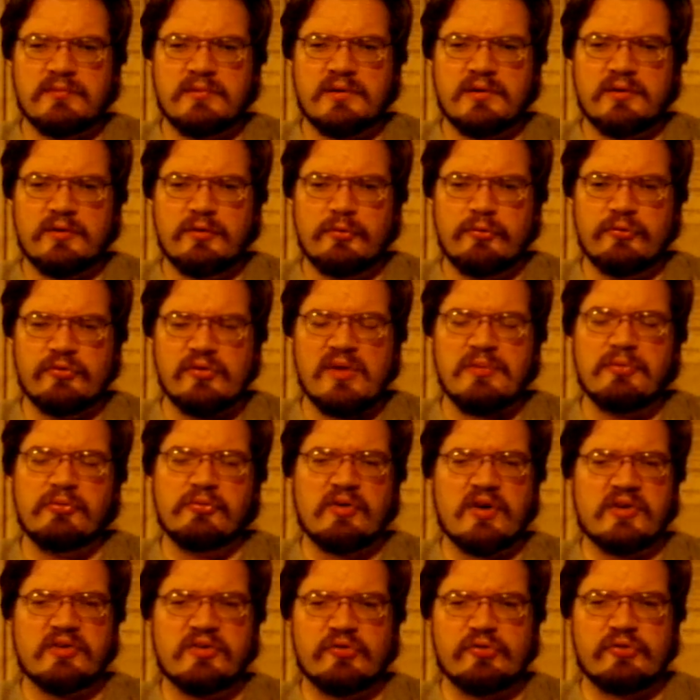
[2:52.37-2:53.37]
who's able to
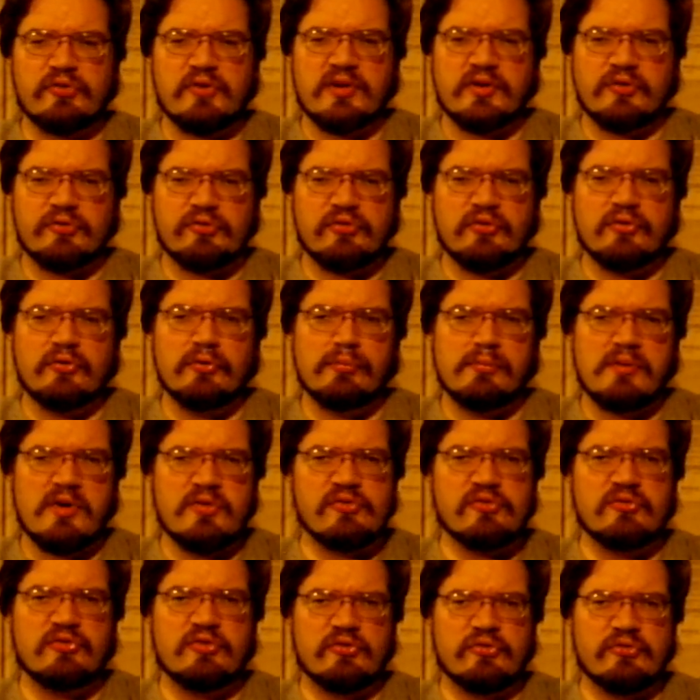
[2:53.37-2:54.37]
understand a single
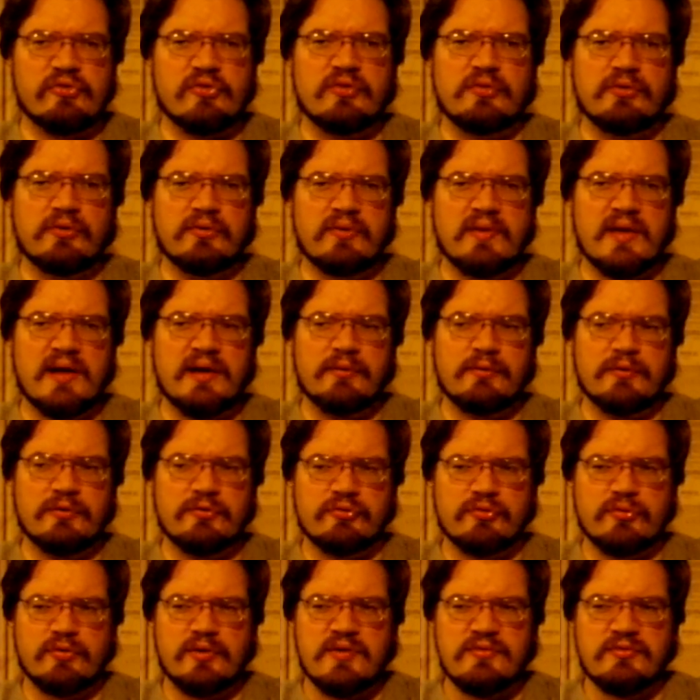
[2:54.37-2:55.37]
message in a single language,
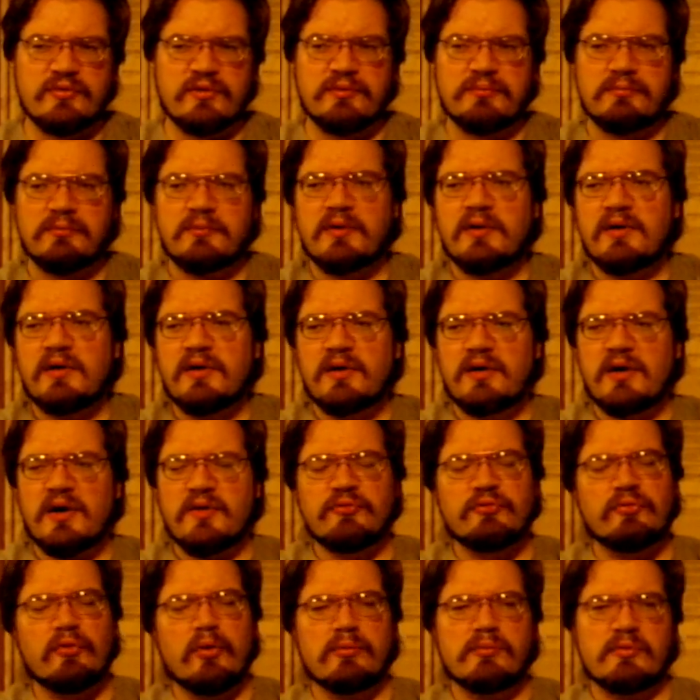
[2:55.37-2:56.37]
or even a
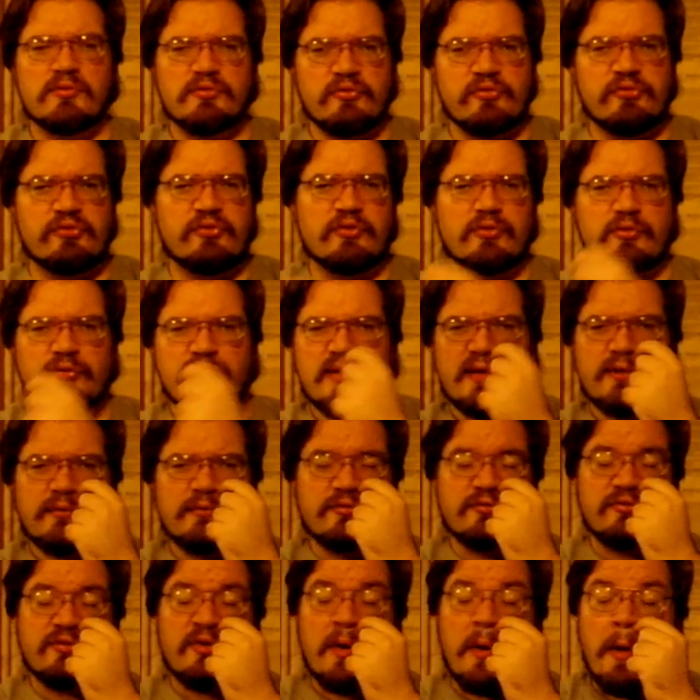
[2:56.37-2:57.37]
form of a single
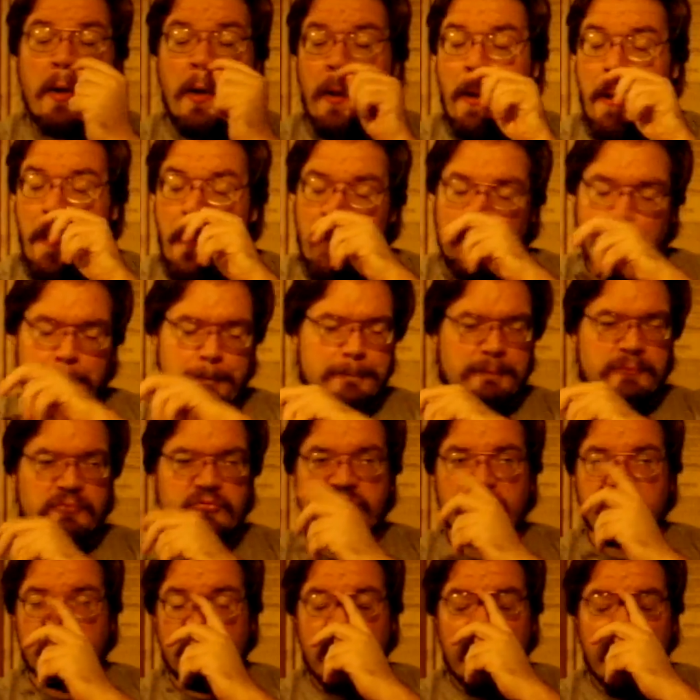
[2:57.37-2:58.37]
language,
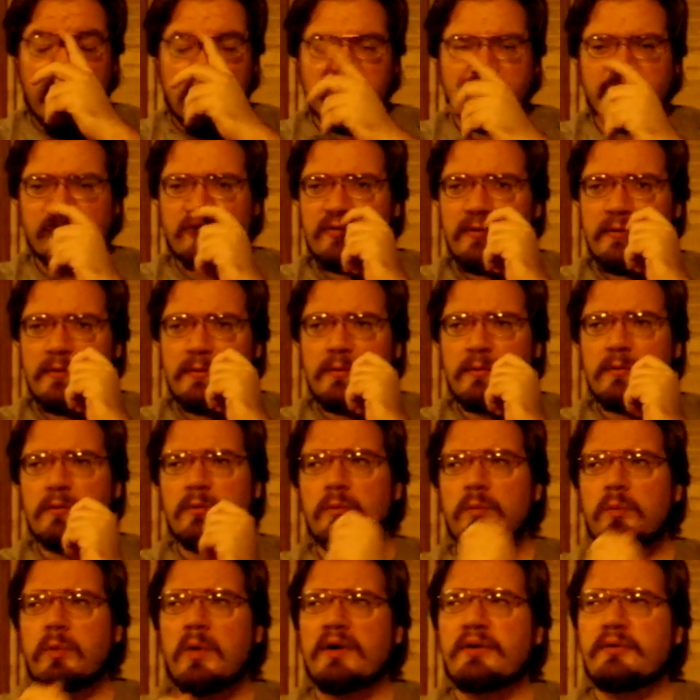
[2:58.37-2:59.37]
to ask
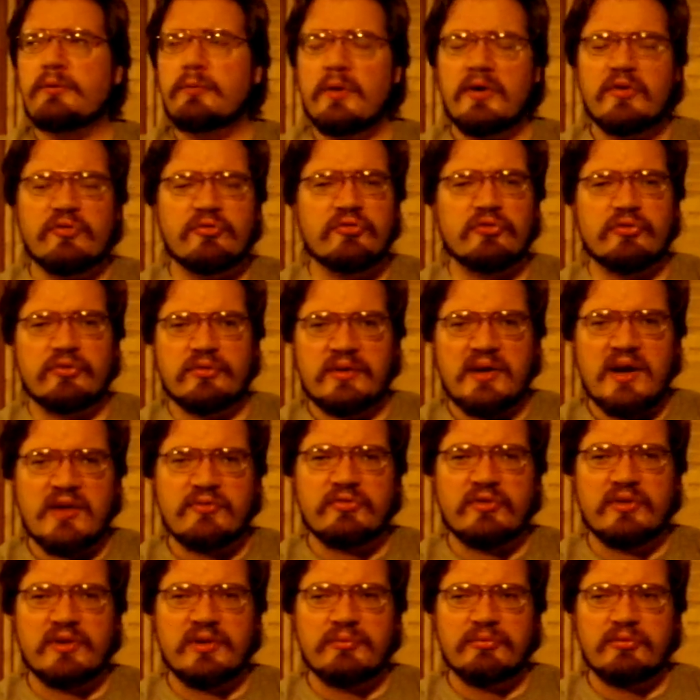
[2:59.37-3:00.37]
one question. You have to
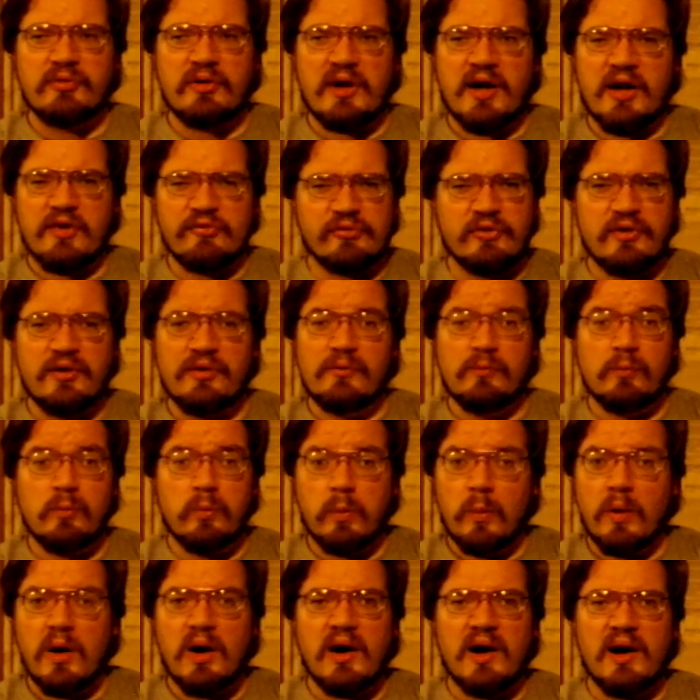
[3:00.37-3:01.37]
get them asking
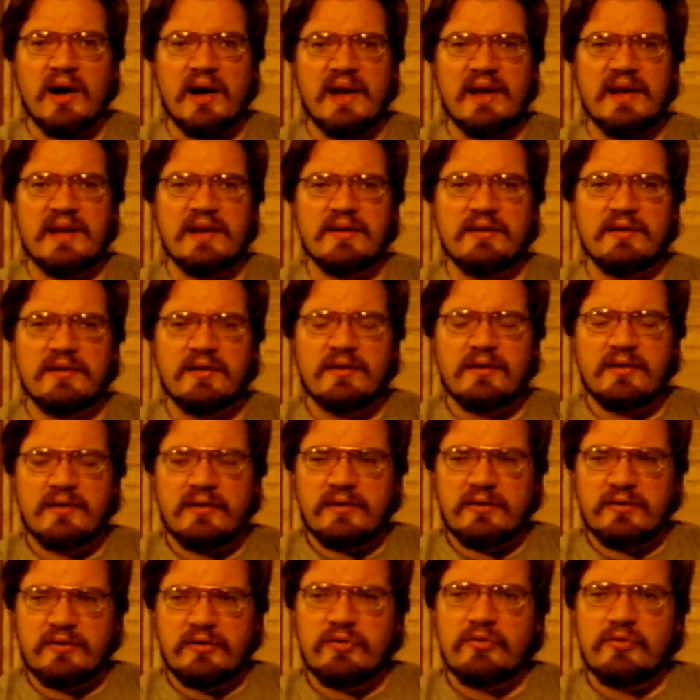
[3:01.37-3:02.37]
why.
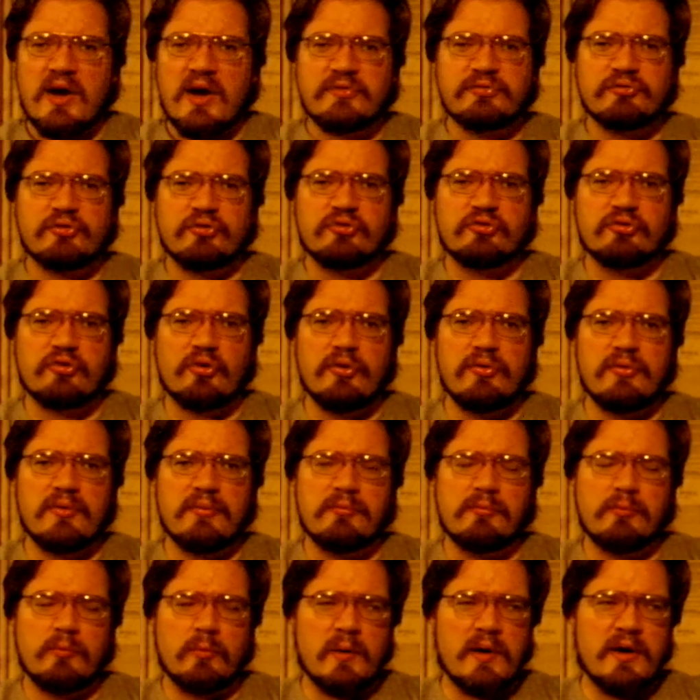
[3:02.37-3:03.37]
You to show them
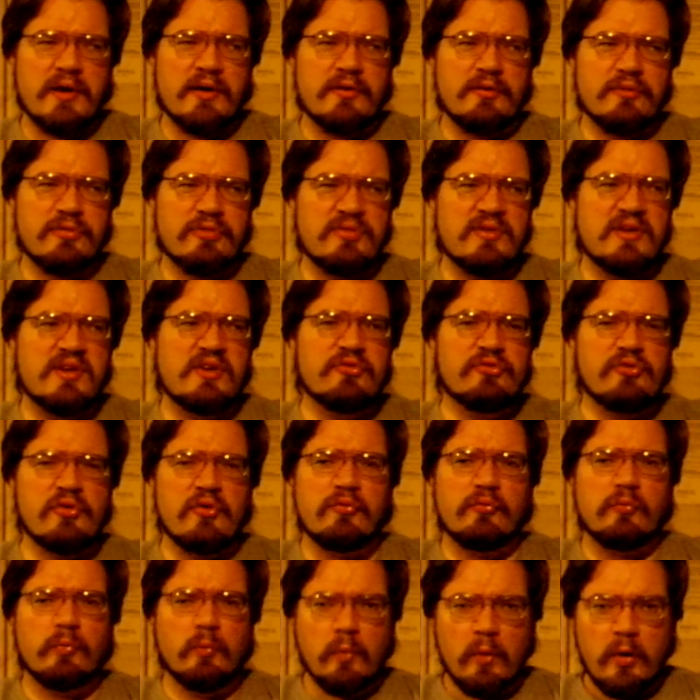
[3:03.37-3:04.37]
where things have
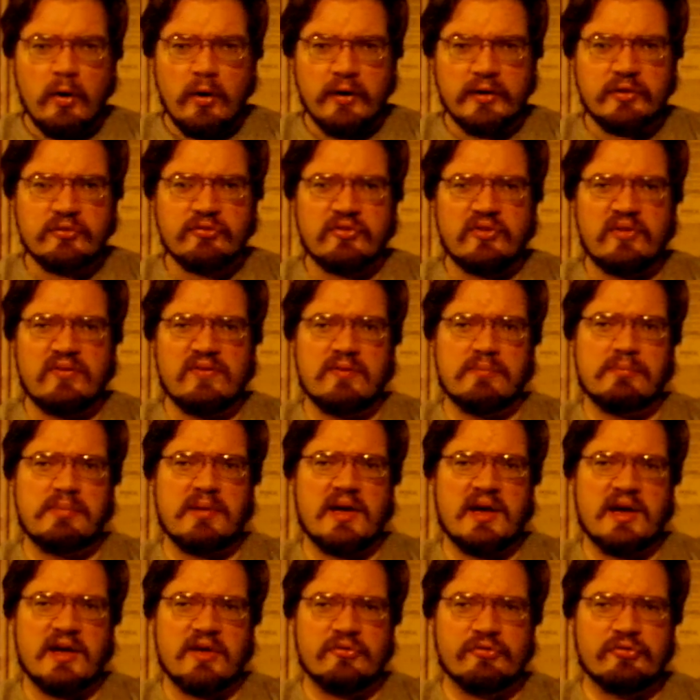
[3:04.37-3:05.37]
worked in the
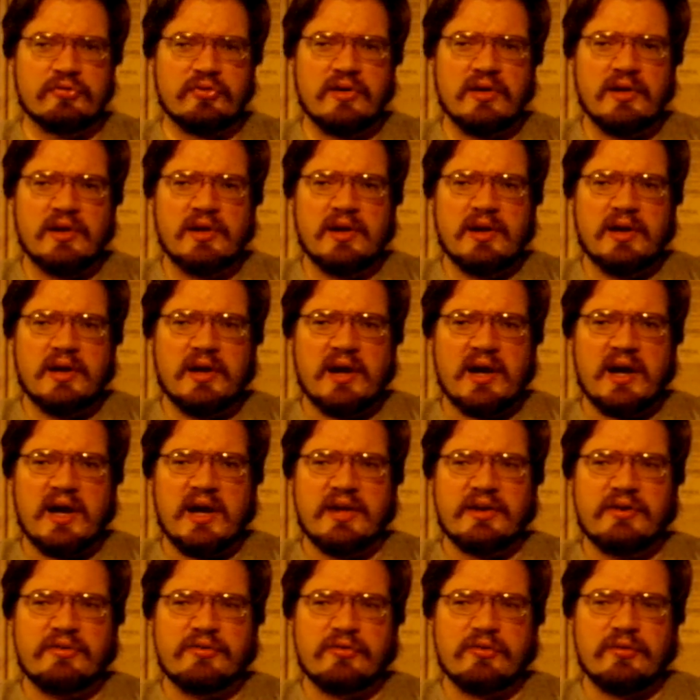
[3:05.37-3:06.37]
past.
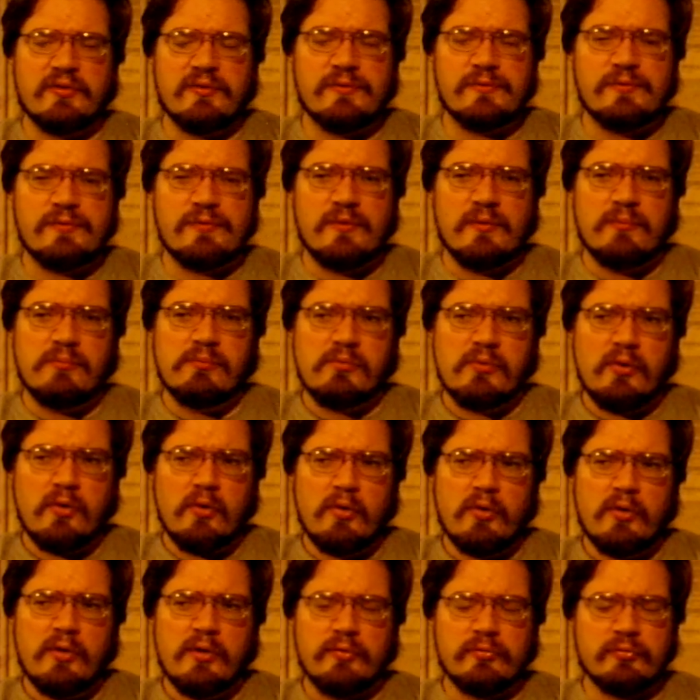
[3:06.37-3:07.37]
And the
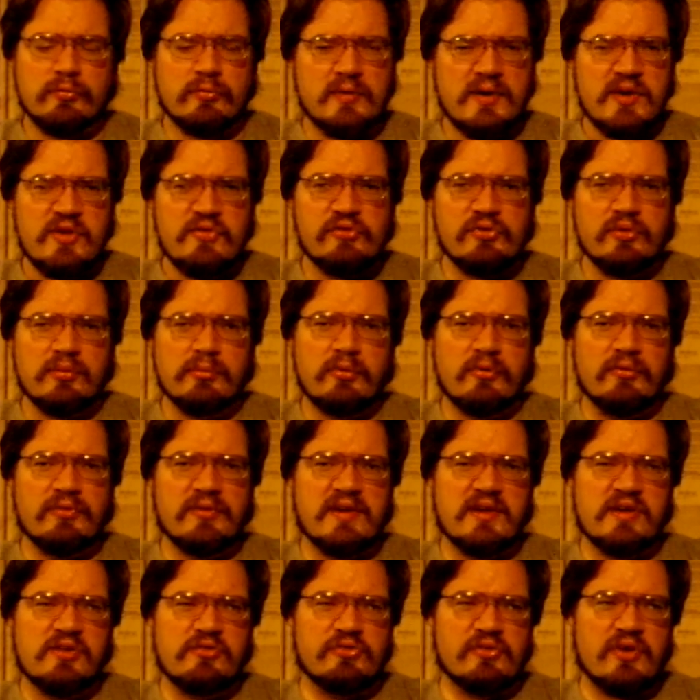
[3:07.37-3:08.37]
more reasonable the
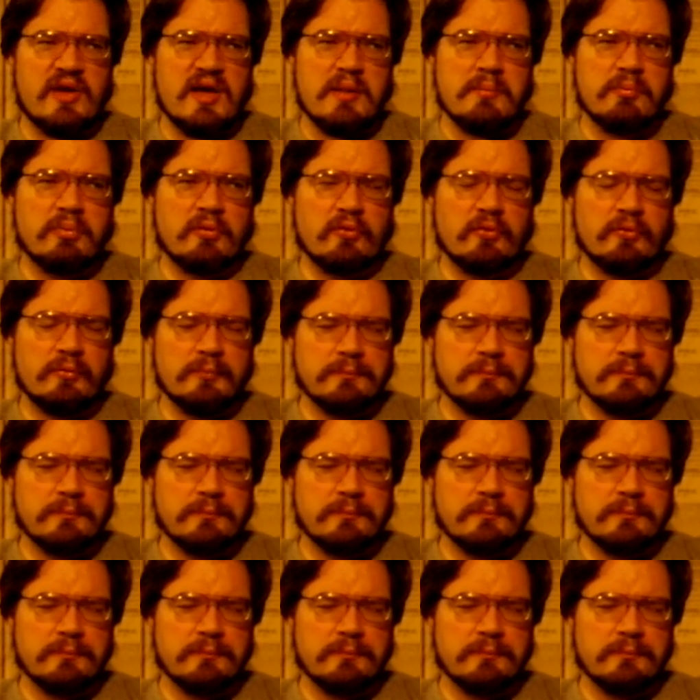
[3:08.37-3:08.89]
example,